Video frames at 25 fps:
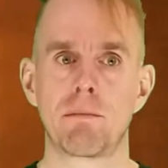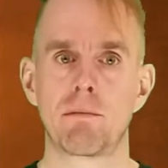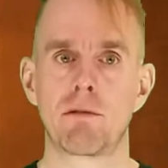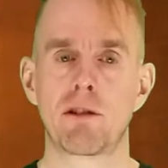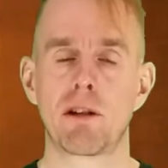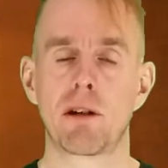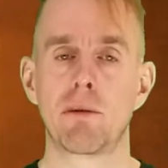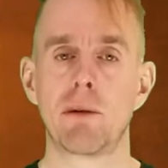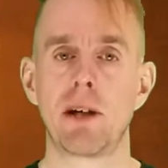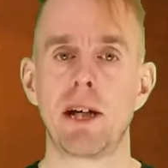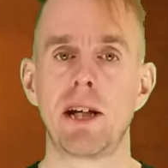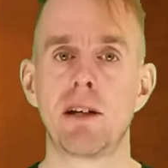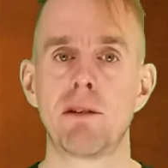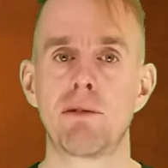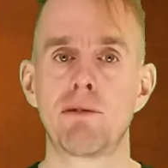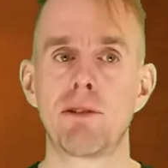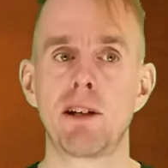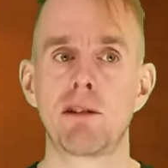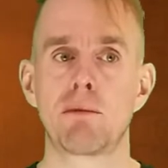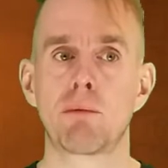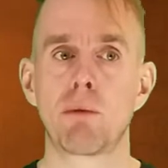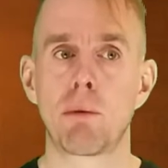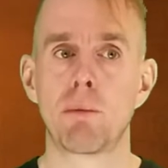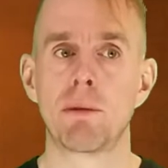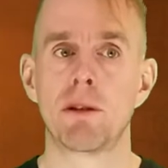So in
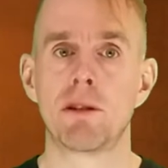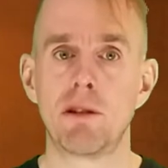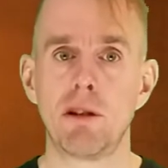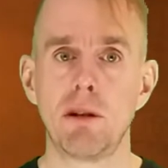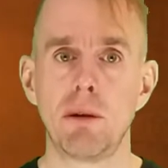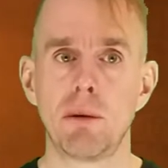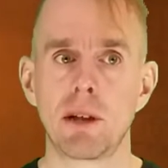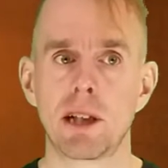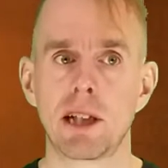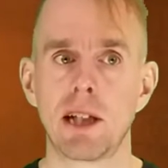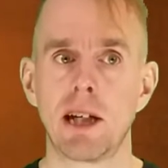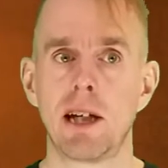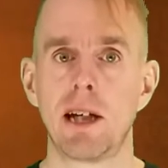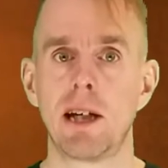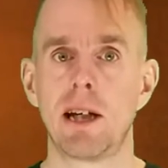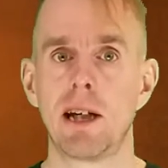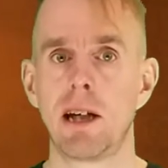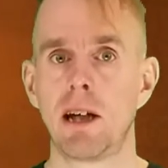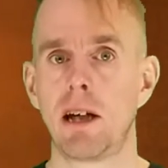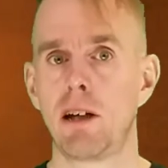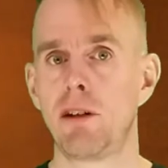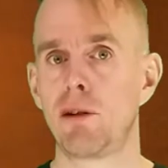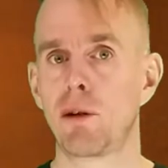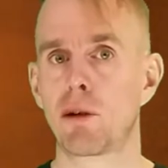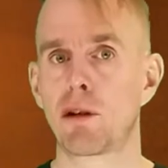effect what we're doing
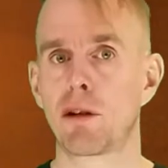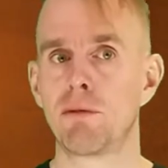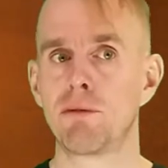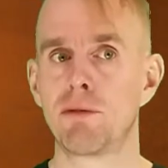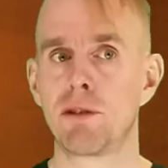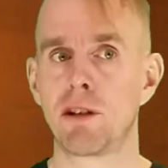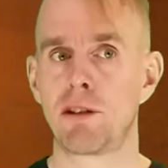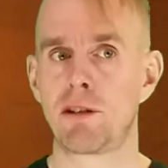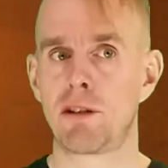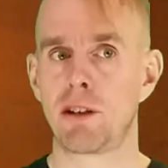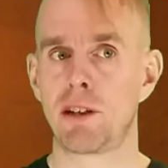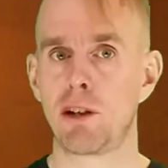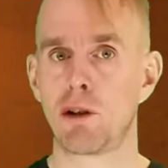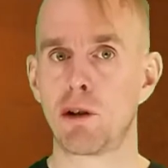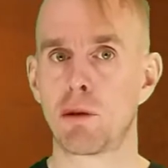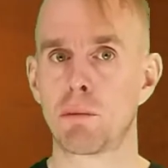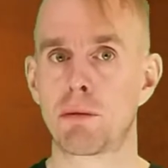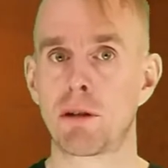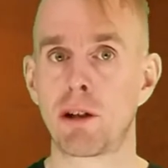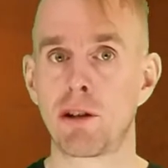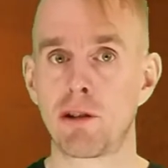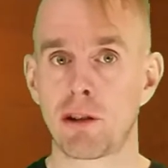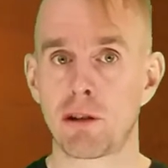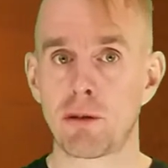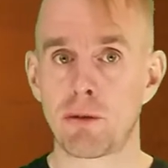is you're converting your
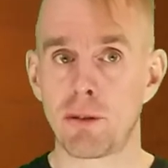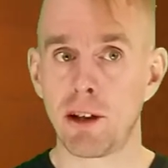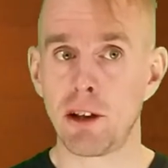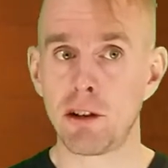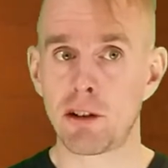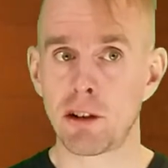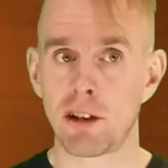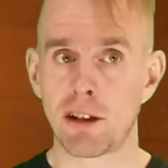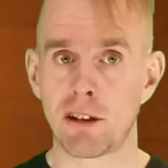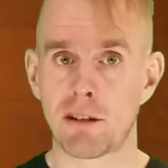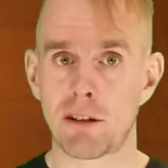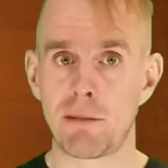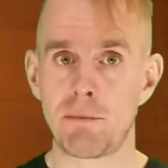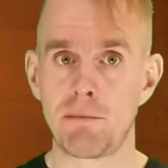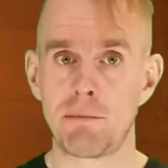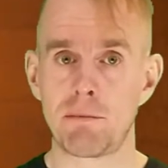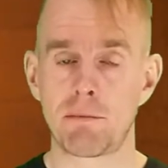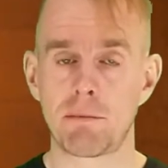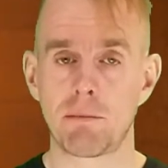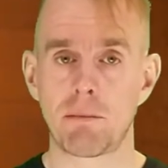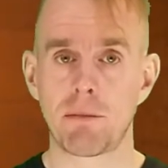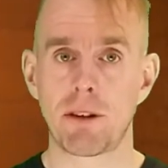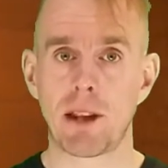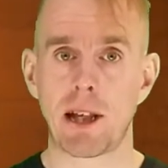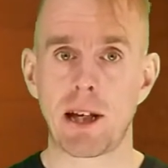process flow diagram,
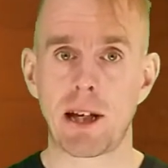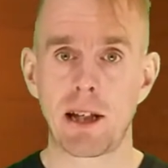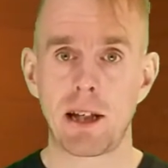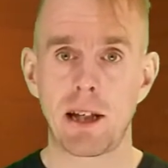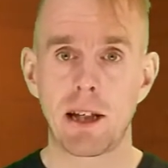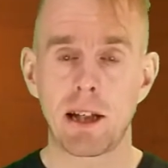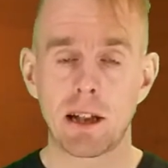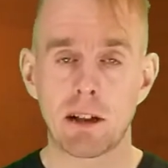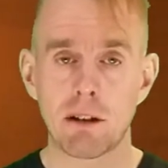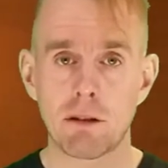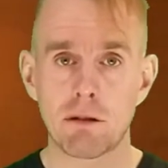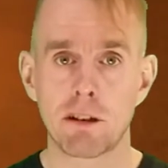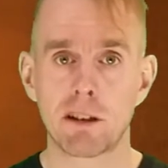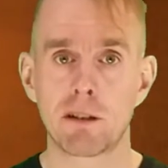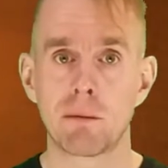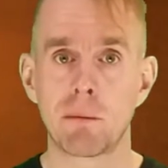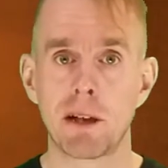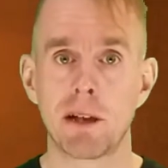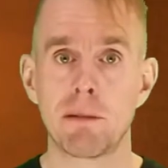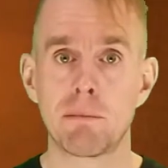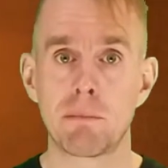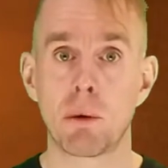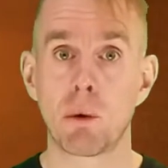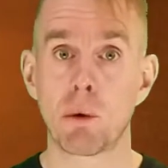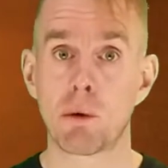that
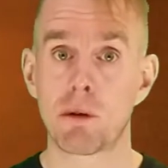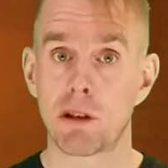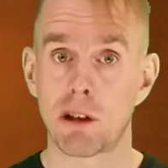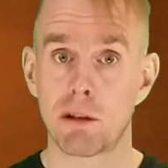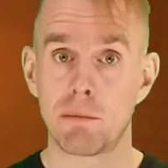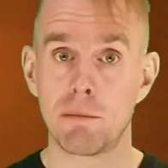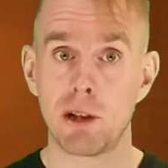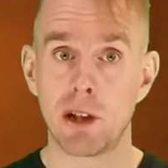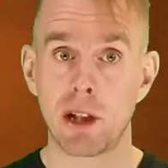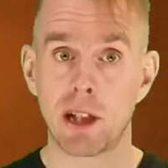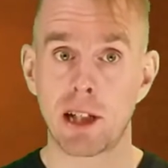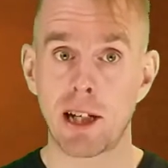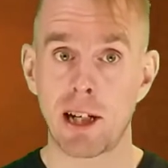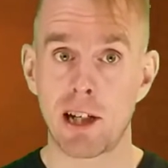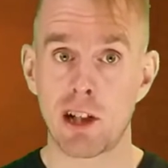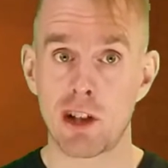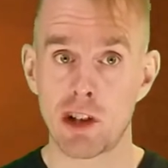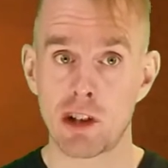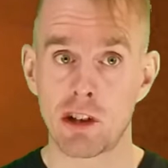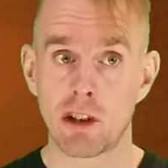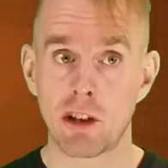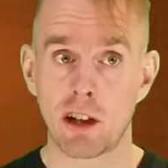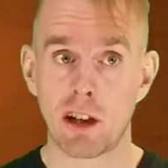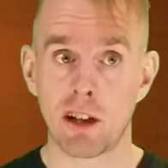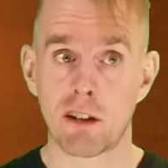incredibly important
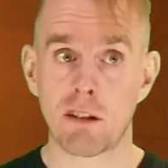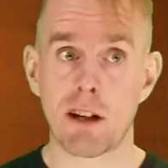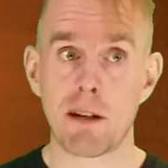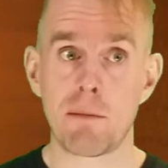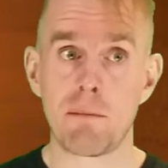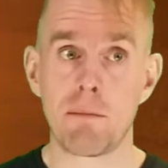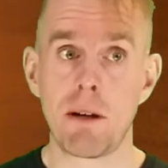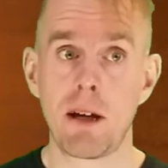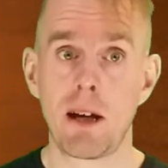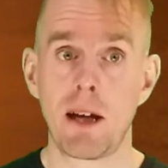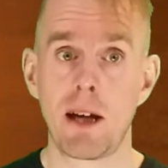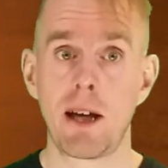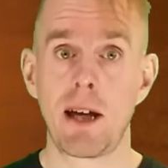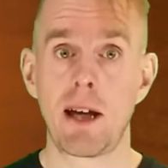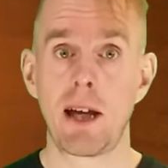communication diagram,